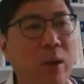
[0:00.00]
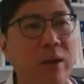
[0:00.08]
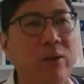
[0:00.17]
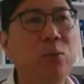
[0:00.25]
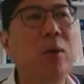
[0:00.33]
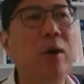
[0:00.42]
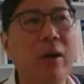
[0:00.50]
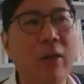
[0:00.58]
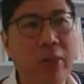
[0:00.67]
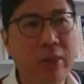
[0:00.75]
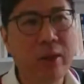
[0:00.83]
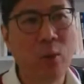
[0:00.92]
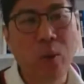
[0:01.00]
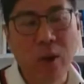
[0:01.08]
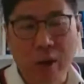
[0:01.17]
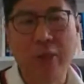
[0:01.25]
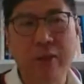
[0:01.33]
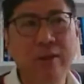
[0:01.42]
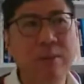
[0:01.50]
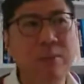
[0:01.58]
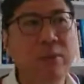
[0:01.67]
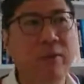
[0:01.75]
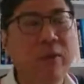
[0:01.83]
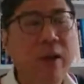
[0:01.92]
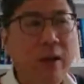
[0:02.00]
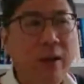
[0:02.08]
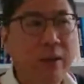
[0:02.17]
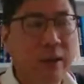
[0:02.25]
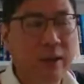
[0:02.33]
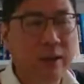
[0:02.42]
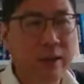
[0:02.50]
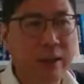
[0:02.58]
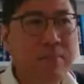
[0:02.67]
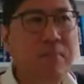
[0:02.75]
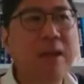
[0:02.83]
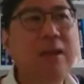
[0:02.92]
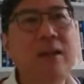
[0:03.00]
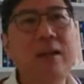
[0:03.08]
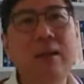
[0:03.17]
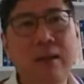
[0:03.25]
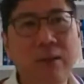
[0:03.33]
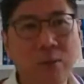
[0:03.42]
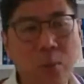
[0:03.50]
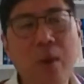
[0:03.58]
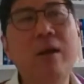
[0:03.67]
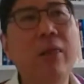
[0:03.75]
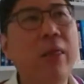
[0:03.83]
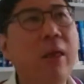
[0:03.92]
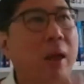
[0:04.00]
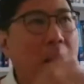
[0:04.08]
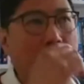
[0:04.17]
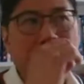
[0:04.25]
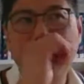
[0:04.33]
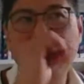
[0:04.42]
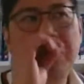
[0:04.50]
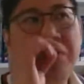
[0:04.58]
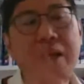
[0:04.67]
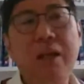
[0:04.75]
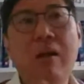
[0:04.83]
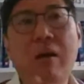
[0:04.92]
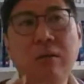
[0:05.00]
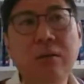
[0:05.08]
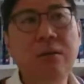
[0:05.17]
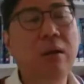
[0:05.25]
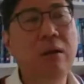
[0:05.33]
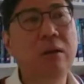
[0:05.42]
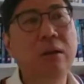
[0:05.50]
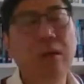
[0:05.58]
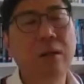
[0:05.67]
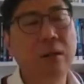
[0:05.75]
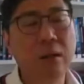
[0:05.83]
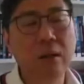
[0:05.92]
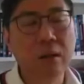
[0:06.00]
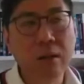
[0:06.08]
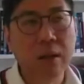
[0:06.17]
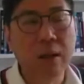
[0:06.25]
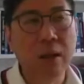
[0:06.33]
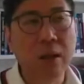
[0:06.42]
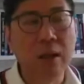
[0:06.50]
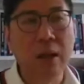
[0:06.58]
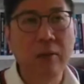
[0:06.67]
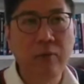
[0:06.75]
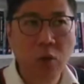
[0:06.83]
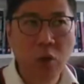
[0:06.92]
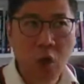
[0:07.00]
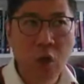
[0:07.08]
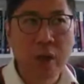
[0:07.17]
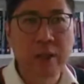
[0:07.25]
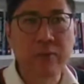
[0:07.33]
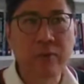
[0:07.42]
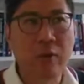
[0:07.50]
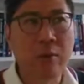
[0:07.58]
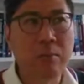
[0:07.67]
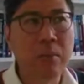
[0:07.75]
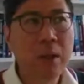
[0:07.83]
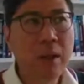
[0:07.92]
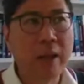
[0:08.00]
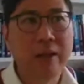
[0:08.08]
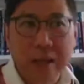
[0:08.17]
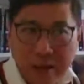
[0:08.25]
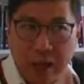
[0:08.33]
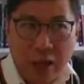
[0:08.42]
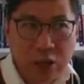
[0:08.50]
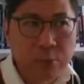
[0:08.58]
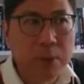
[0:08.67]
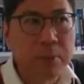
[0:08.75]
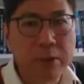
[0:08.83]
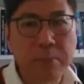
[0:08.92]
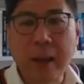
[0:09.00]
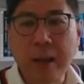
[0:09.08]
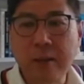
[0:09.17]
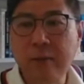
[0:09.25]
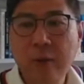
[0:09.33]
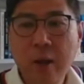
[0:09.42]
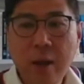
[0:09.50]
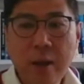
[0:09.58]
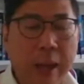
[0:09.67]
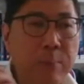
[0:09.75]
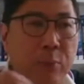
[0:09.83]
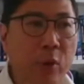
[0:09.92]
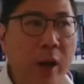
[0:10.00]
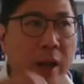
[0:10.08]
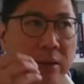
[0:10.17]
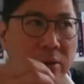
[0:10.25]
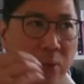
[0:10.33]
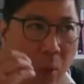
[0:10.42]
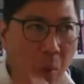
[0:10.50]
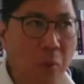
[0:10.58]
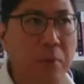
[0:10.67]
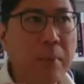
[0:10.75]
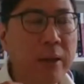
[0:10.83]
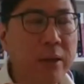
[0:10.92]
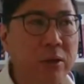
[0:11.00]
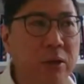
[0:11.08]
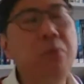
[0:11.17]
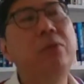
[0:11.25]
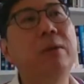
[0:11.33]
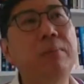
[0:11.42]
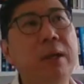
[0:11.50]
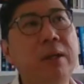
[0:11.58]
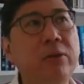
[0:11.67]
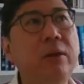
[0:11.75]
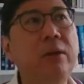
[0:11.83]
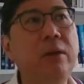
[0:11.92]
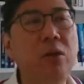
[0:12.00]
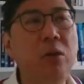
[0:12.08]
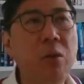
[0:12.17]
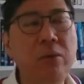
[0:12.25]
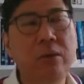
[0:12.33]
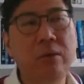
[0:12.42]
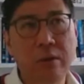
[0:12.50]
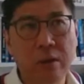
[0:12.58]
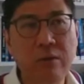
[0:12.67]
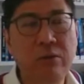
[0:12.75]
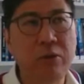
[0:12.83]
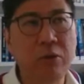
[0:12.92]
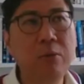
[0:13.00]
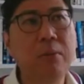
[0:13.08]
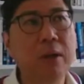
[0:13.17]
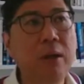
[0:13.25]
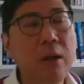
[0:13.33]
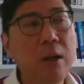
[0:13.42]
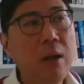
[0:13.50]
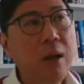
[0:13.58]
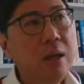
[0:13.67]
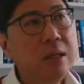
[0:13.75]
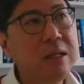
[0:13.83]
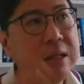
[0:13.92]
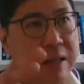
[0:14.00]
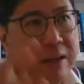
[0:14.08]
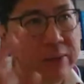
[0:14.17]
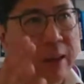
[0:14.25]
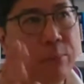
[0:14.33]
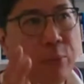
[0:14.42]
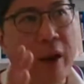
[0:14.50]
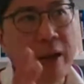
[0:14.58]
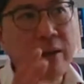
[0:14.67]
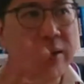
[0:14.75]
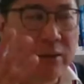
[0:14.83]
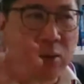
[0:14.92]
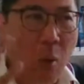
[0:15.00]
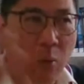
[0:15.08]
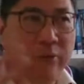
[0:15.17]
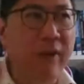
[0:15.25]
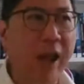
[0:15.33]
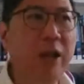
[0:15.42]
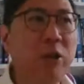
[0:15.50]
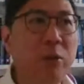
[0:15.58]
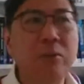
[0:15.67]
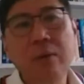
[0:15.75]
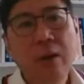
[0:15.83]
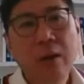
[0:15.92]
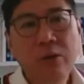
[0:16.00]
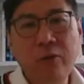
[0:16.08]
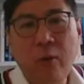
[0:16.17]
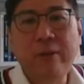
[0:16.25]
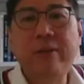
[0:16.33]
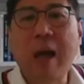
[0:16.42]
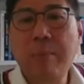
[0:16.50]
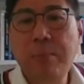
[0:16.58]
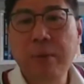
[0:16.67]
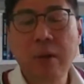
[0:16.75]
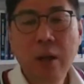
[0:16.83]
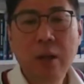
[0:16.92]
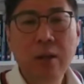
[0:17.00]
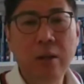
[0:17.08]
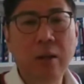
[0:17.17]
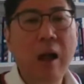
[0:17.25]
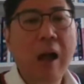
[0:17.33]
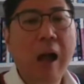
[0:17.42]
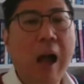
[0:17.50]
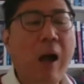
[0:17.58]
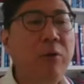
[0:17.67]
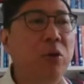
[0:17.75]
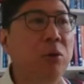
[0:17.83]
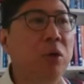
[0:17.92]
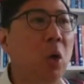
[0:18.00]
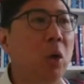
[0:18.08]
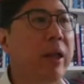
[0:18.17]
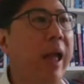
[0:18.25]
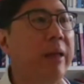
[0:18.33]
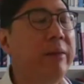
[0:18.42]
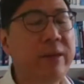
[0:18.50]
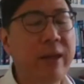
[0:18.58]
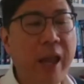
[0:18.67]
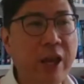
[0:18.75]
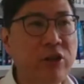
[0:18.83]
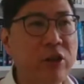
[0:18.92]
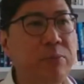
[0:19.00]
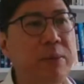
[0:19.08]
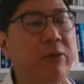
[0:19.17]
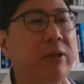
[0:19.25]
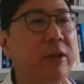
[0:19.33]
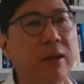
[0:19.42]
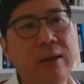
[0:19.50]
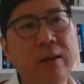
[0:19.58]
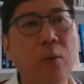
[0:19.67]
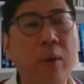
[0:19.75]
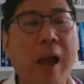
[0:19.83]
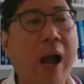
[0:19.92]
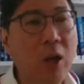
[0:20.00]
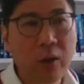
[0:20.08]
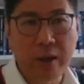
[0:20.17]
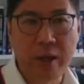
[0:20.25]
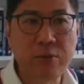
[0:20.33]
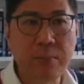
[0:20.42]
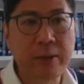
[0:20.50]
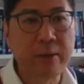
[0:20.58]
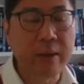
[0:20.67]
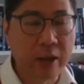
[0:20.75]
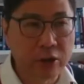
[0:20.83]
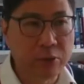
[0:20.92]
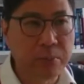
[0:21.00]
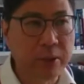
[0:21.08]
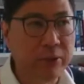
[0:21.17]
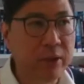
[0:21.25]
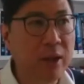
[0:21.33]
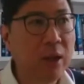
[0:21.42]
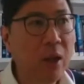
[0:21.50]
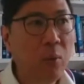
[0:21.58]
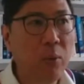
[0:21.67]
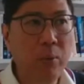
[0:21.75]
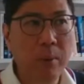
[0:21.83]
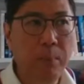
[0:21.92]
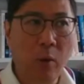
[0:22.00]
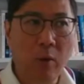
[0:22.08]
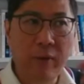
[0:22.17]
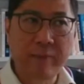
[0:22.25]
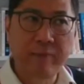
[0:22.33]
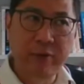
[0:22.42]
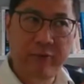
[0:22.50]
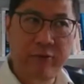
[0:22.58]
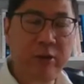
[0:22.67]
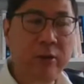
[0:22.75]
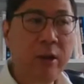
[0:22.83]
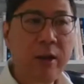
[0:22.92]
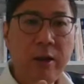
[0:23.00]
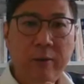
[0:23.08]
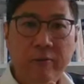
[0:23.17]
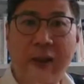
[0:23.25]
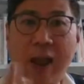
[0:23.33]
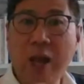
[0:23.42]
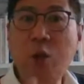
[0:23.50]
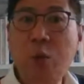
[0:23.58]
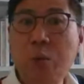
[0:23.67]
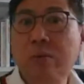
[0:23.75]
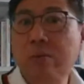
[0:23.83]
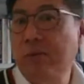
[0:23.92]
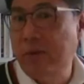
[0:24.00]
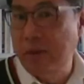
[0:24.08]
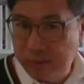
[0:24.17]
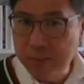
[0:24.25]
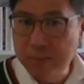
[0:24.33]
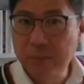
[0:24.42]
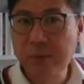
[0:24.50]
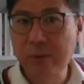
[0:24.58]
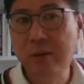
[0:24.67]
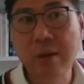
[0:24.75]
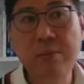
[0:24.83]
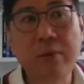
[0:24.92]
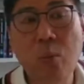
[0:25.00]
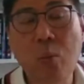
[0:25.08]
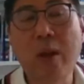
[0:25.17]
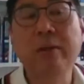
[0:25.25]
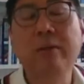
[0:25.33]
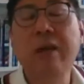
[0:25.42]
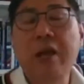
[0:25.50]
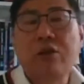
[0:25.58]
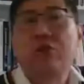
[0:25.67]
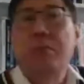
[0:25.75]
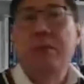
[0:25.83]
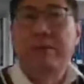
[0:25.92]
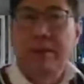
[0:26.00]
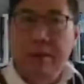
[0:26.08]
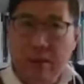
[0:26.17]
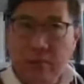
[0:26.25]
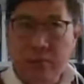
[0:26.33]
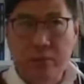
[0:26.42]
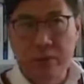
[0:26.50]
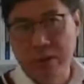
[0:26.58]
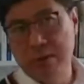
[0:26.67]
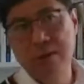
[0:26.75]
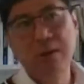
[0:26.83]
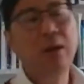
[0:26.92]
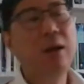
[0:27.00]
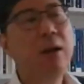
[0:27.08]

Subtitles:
What it's worth in terms of the money that it's worth. But really, also, if you look at it from an intangible perspective, that brand is owned by the user because the user or the consumer sees that brand in its own value. So, for example, how you look at, say, HSBC and the way I look at HSBC, we will both have different value systems in terms of what HSBC does for us.